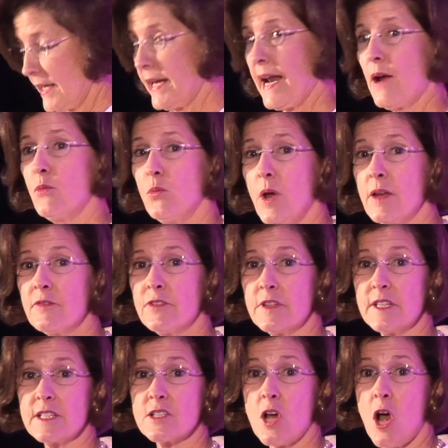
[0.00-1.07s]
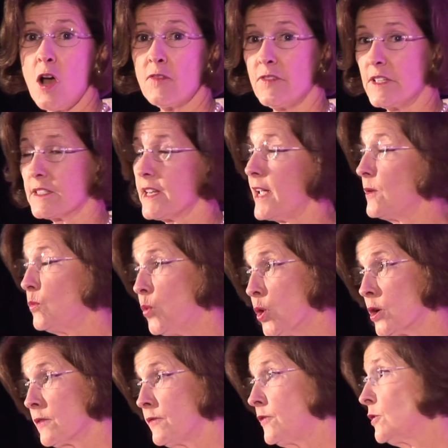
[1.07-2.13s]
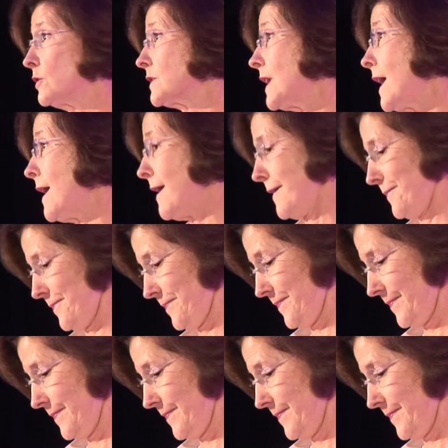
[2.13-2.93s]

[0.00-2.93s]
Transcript: Can I run for this office and work full time?